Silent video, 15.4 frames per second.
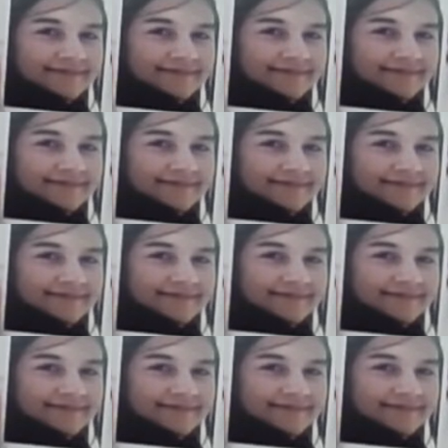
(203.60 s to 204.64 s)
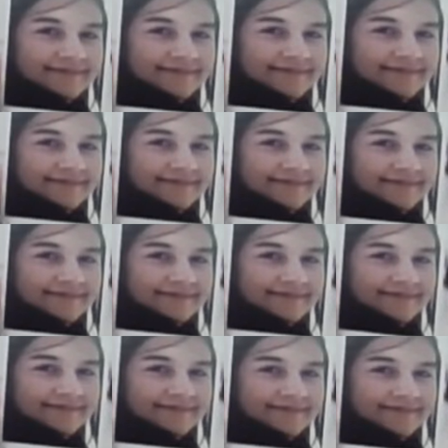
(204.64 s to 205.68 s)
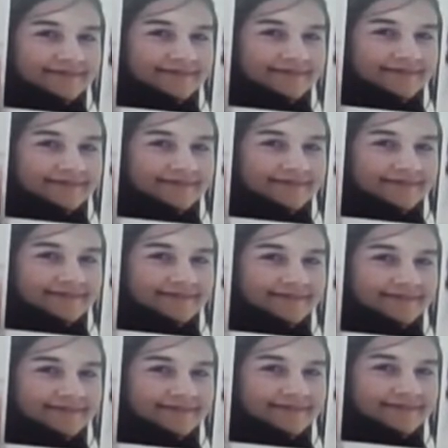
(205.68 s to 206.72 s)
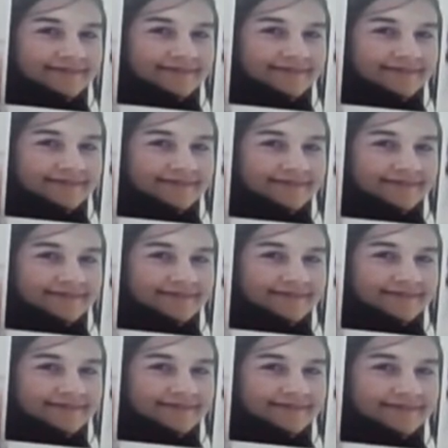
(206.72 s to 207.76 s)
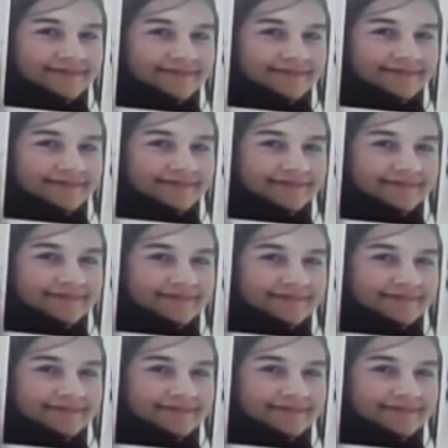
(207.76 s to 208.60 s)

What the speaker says: (not speaking)